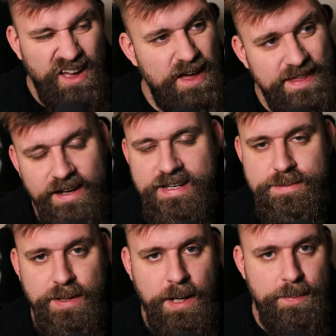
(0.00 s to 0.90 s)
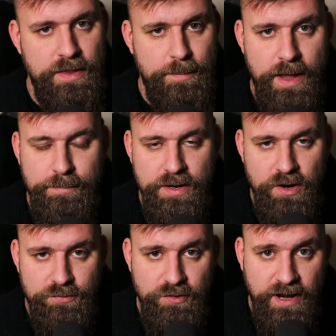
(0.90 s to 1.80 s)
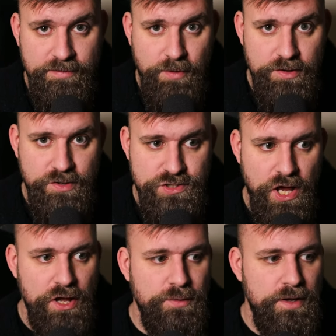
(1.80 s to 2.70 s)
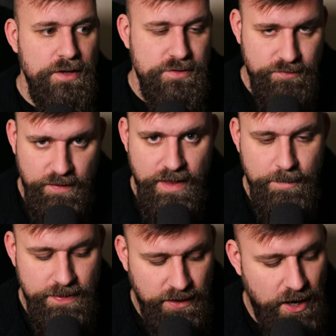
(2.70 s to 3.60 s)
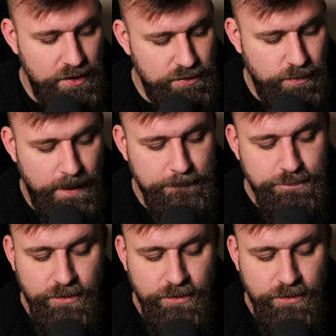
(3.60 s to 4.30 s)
I think I need to pick up another Baneblade after I gave mine to Joe to run them in the guard as well.